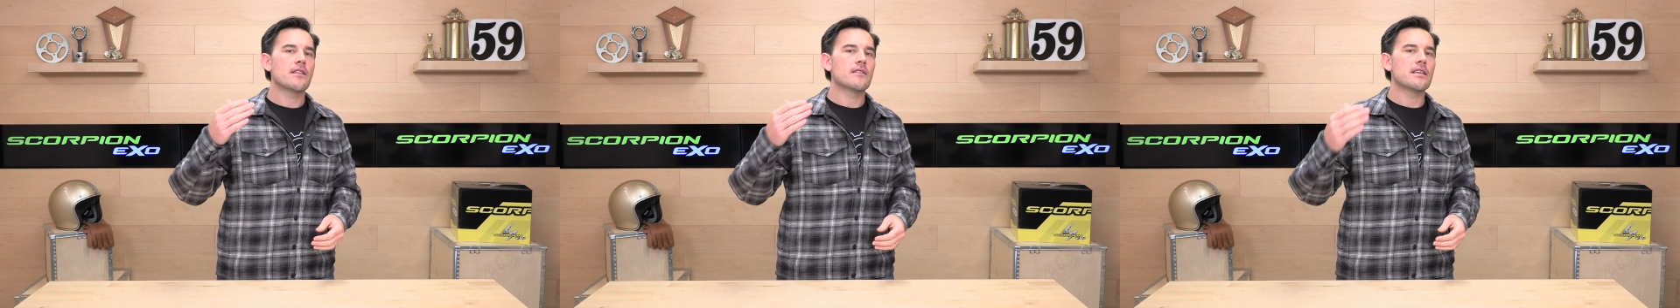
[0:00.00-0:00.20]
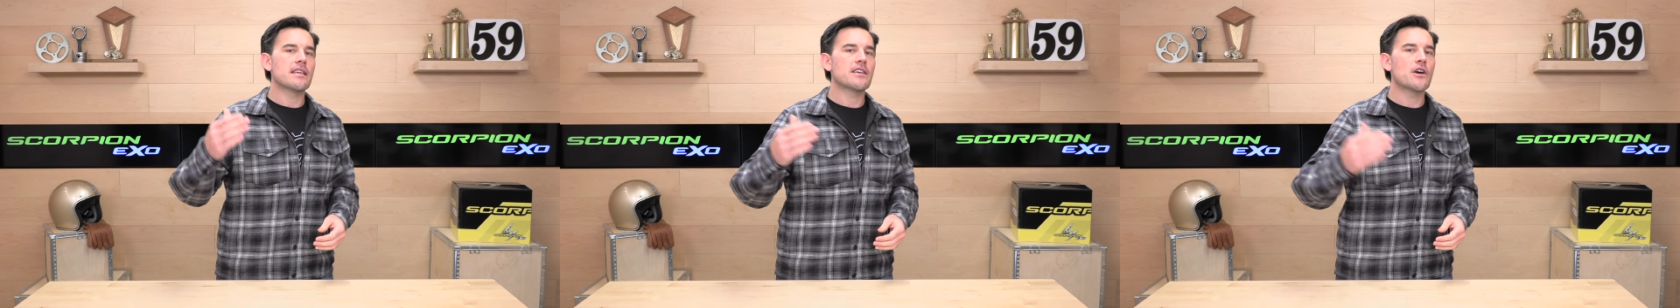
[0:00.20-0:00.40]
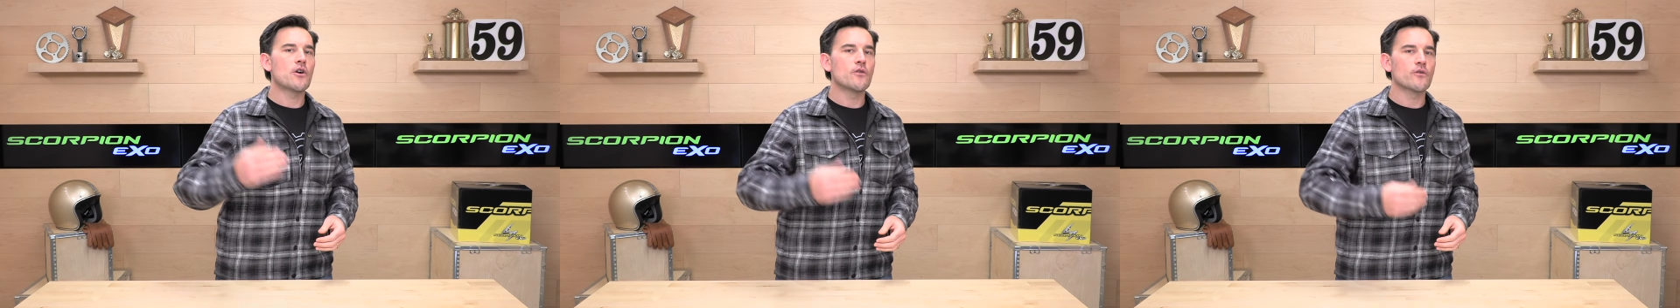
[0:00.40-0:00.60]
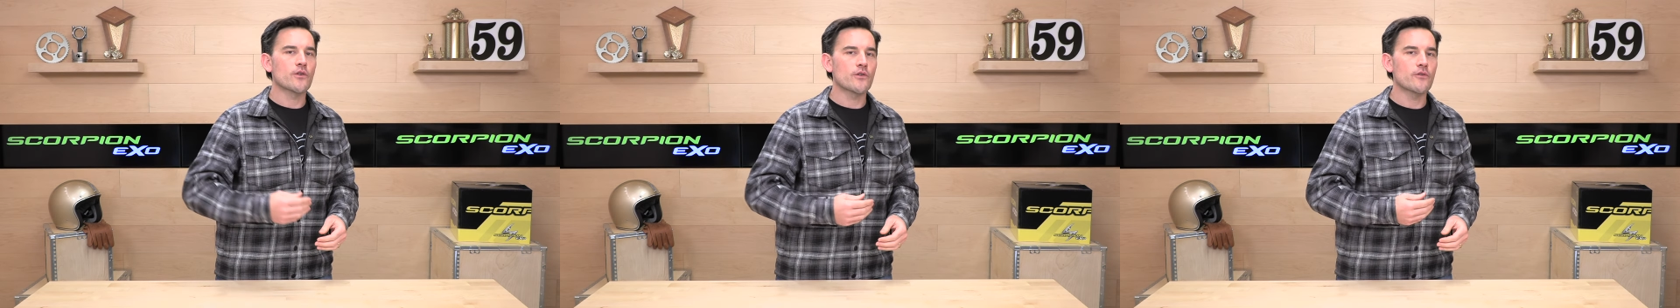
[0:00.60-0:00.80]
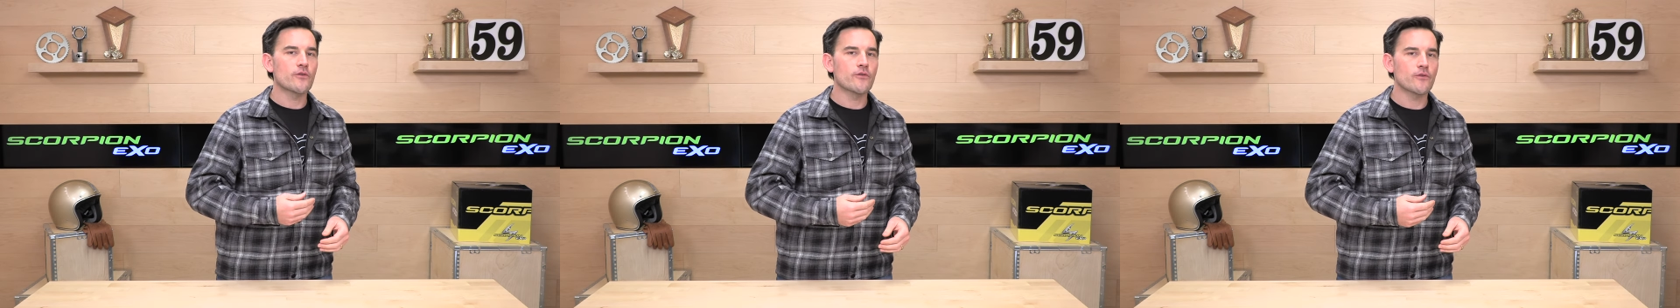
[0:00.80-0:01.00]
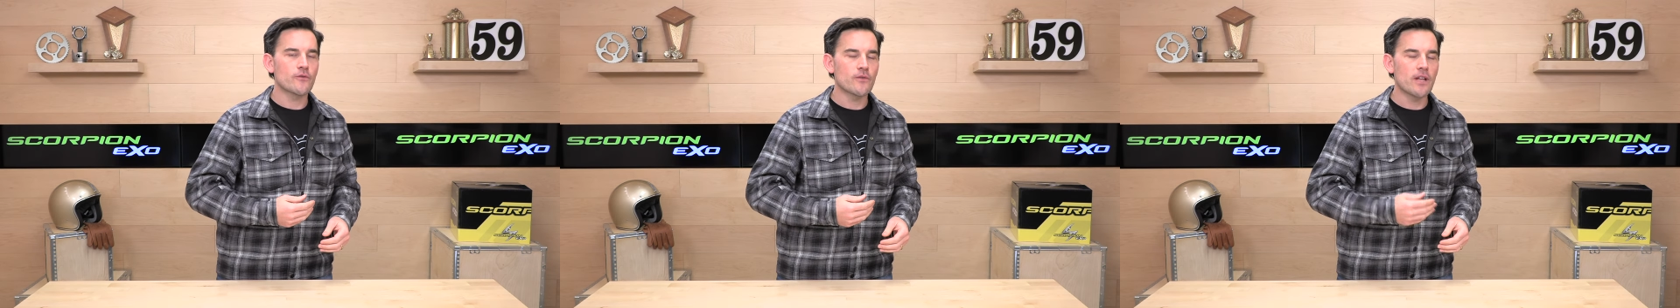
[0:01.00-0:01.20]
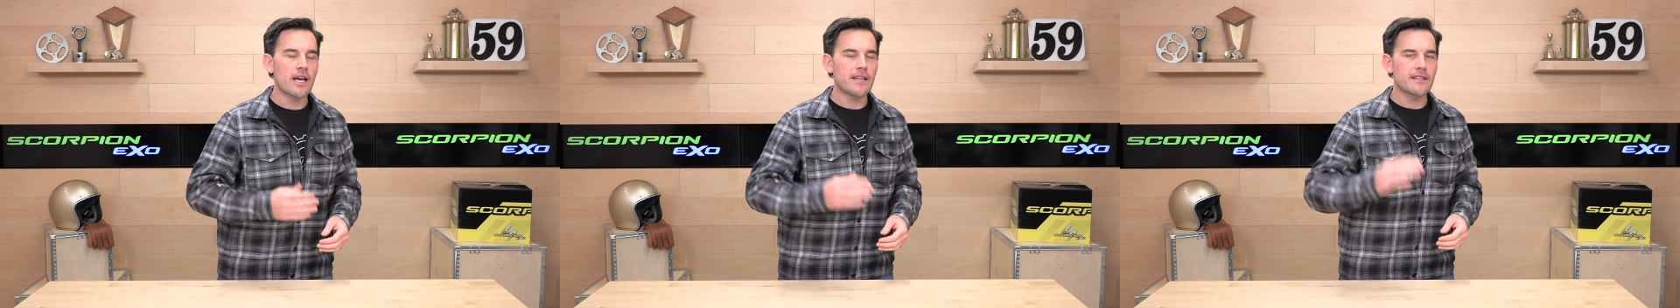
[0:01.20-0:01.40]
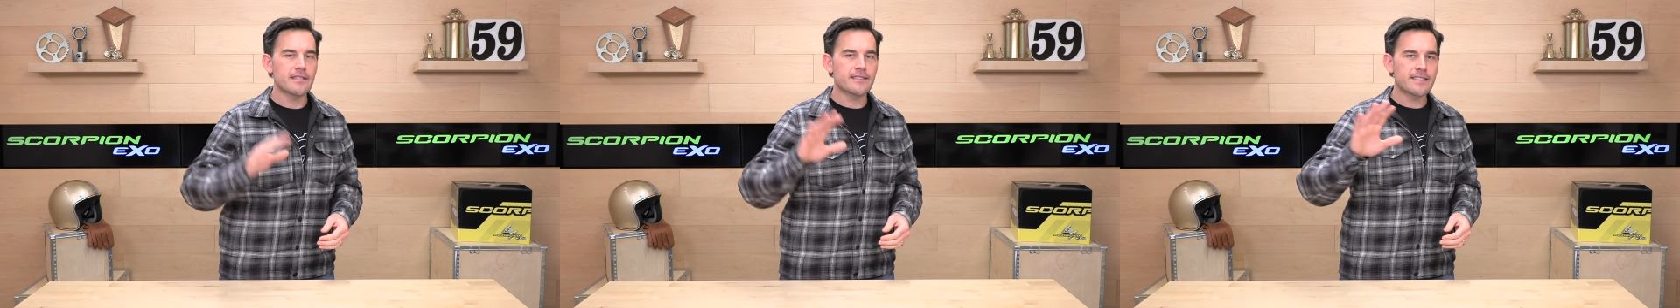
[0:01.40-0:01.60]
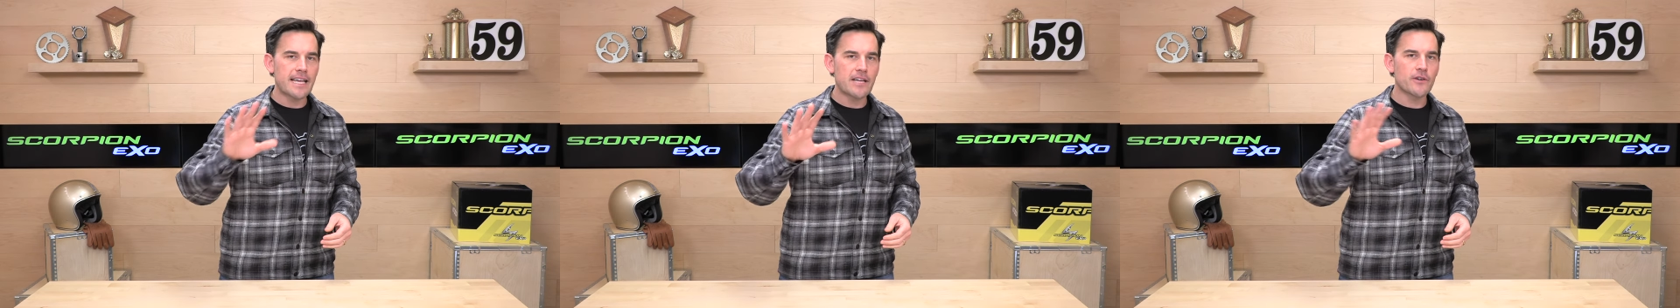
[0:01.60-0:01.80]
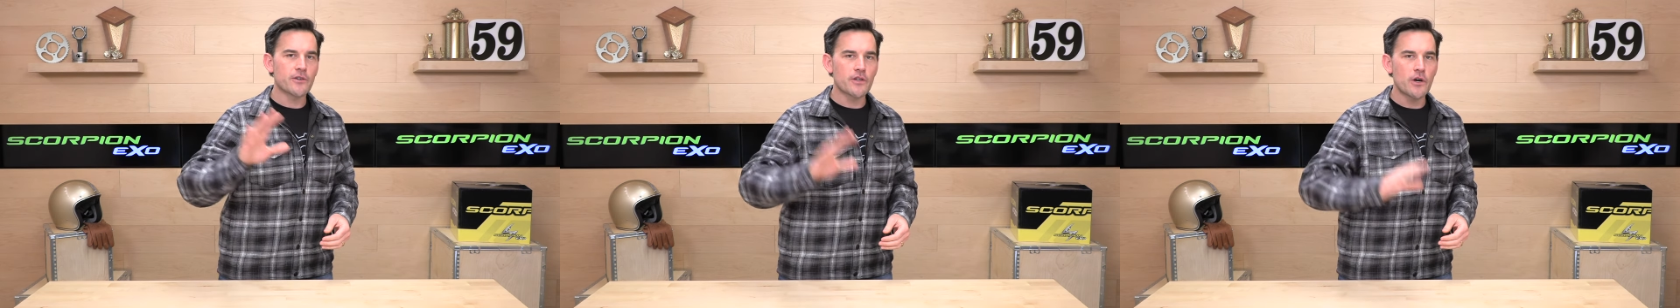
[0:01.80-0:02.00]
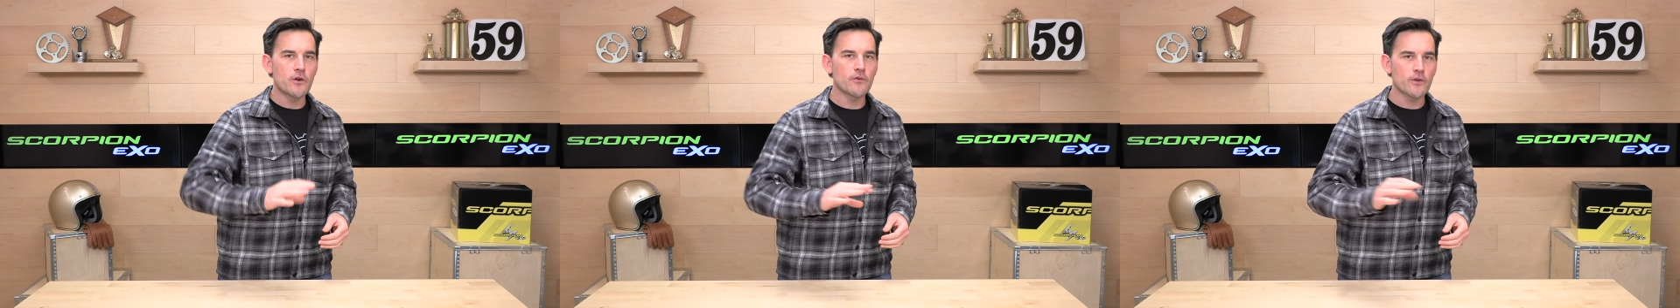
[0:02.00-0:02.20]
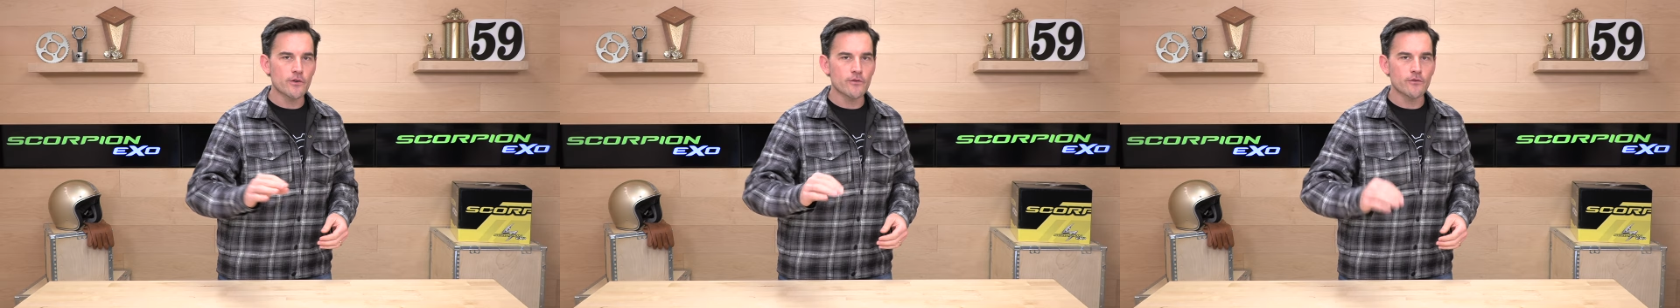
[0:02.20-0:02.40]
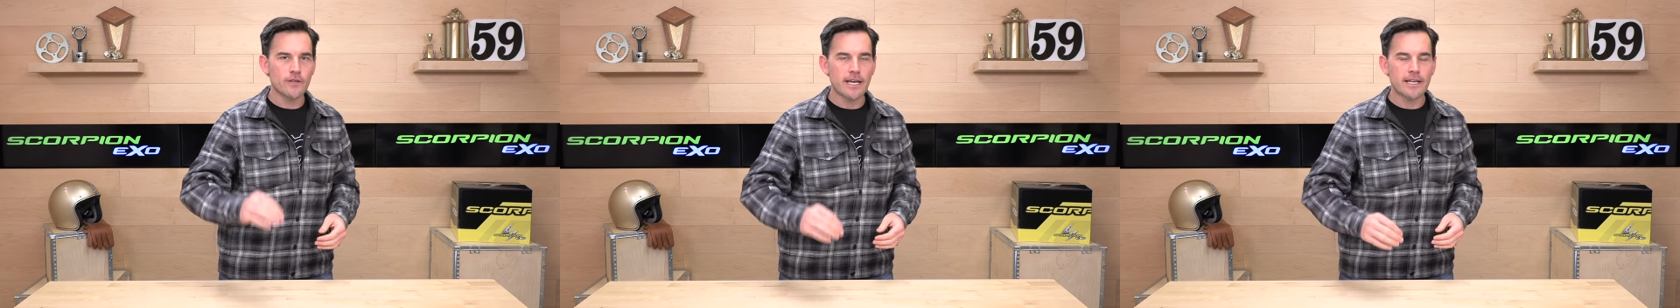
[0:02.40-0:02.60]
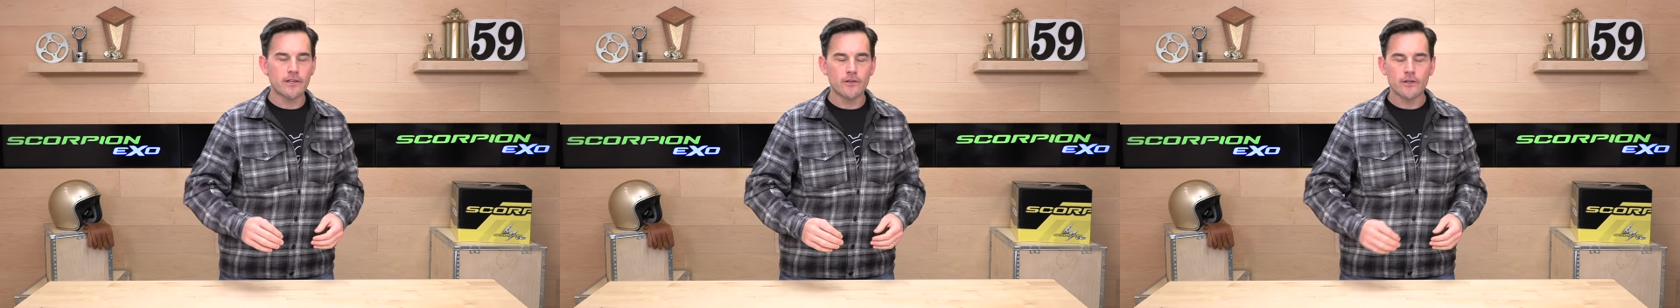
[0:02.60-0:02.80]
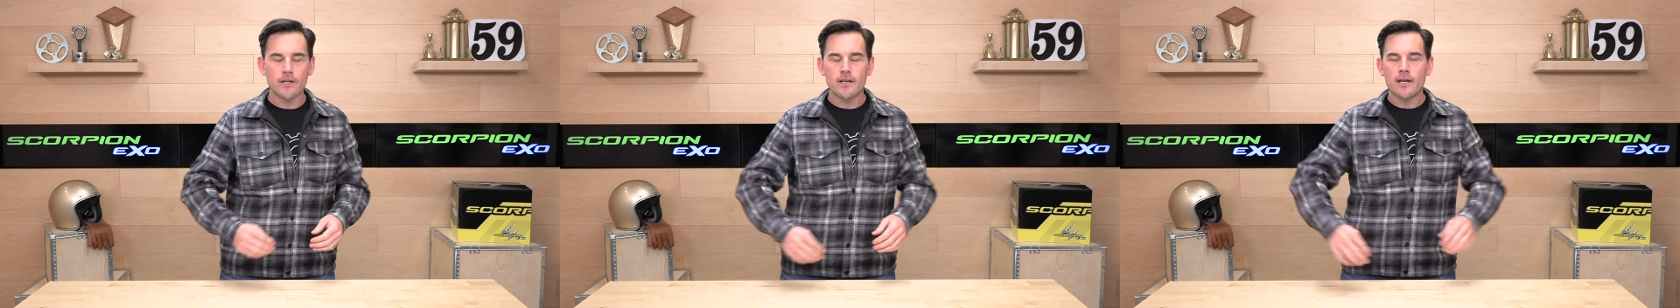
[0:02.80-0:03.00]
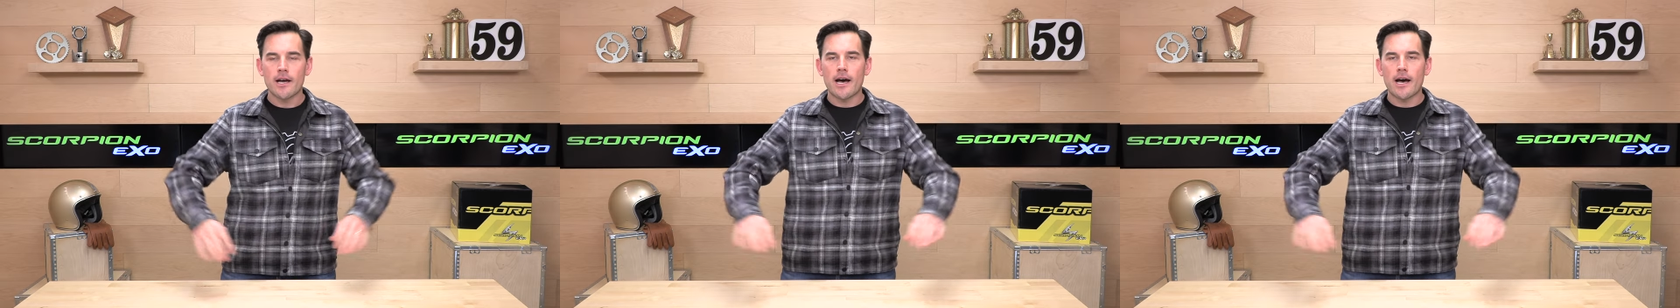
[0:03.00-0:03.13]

the standard covert flannel.